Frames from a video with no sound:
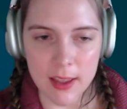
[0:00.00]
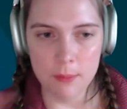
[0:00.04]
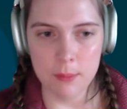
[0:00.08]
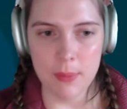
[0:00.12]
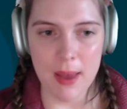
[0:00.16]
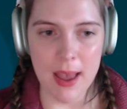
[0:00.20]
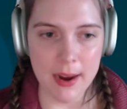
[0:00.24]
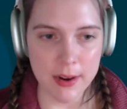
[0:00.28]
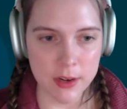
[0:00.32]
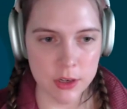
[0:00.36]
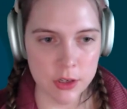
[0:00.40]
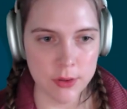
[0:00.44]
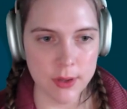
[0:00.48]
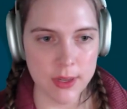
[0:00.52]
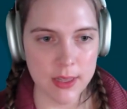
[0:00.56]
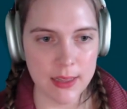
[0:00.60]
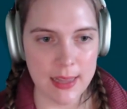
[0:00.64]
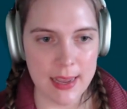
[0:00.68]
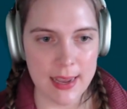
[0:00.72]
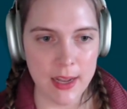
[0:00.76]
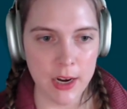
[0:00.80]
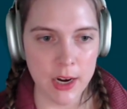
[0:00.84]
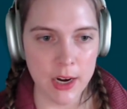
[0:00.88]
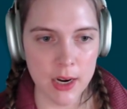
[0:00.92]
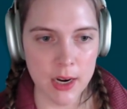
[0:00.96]
and come back to it
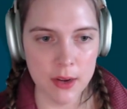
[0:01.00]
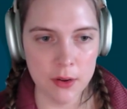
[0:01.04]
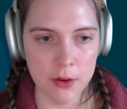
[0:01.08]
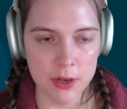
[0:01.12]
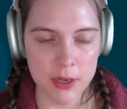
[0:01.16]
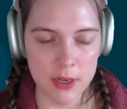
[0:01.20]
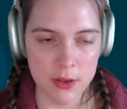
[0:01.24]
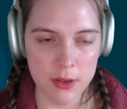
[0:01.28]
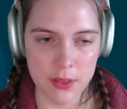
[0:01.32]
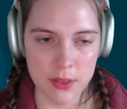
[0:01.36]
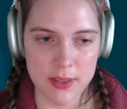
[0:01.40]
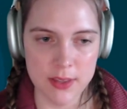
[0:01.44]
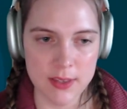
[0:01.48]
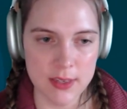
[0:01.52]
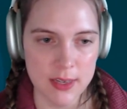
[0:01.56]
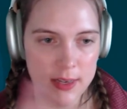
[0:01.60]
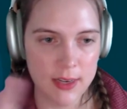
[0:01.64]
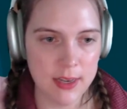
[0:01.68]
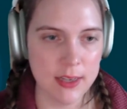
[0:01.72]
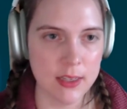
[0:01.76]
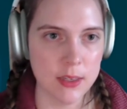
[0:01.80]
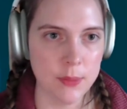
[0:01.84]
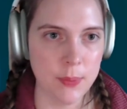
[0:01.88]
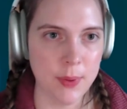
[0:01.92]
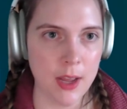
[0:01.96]
later, or does it
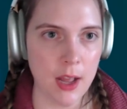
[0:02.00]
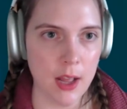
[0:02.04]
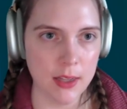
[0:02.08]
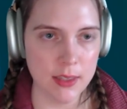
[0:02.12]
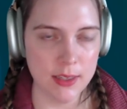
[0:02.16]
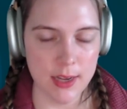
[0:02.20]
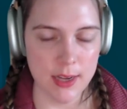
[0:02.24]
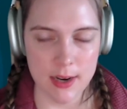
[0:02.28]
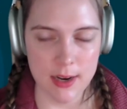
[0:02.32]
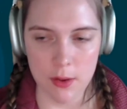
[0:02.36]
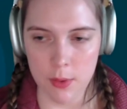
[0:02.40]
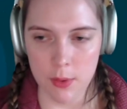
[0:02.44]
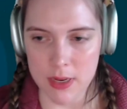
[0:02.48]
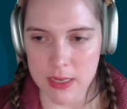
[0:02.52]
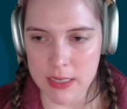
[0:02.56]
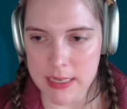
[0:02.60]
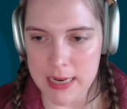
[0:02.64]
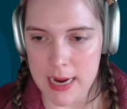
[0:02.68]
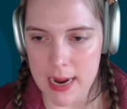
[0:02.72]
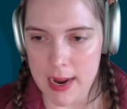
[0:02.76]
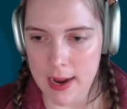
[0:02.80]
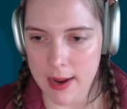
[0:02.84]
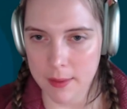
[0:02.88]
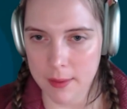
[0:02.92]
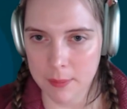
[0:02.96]
need to be all done at one
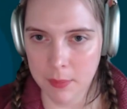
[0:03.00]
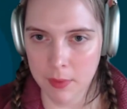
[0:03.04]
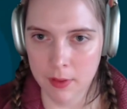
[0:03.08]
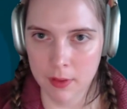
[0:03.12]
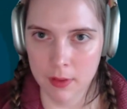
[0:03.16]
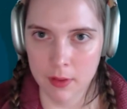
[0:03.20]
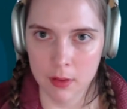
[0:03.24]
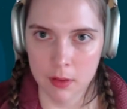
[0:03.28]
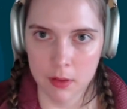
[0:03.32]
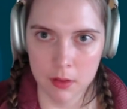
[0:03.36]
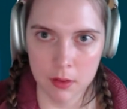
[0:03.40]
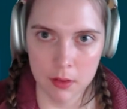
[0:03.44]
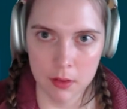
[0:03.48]
time?